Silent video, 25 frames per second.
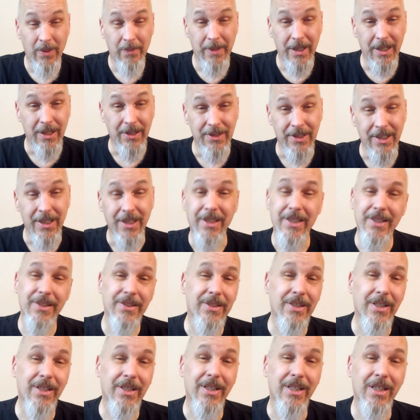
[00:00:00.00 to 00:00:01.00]
Because in the
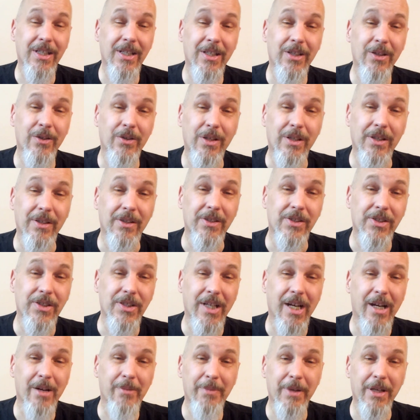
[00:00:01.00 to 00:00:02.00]
city, you can
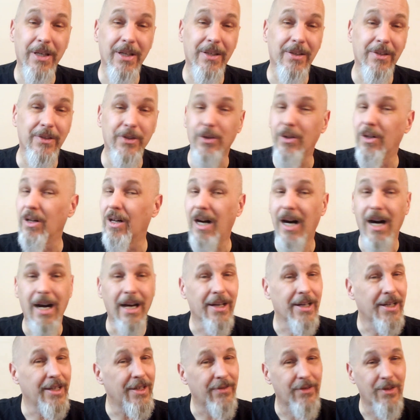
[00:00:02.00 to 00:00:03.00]
stop into a
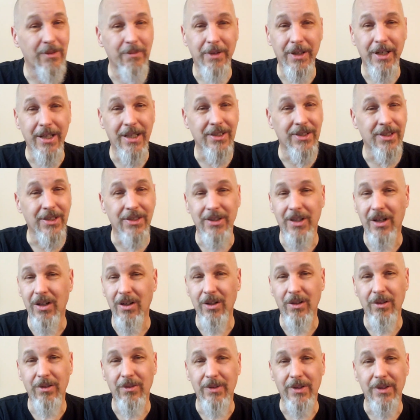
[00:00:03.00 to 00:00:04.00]
lot of different places
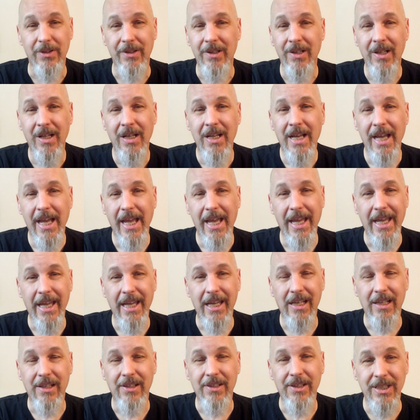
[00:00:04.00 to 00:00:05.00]
all over
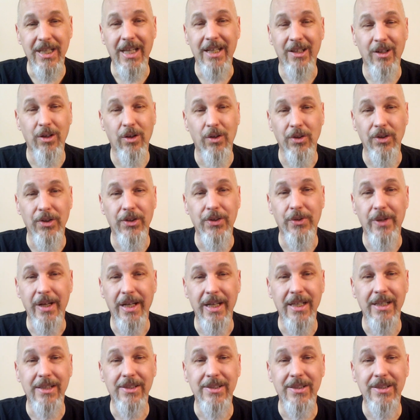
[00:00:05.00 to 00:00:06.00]
and just get cold
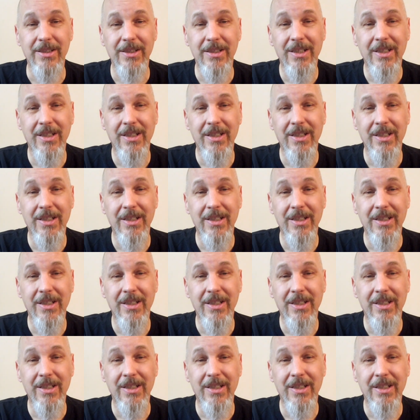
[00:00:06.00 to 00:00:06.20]
drinks.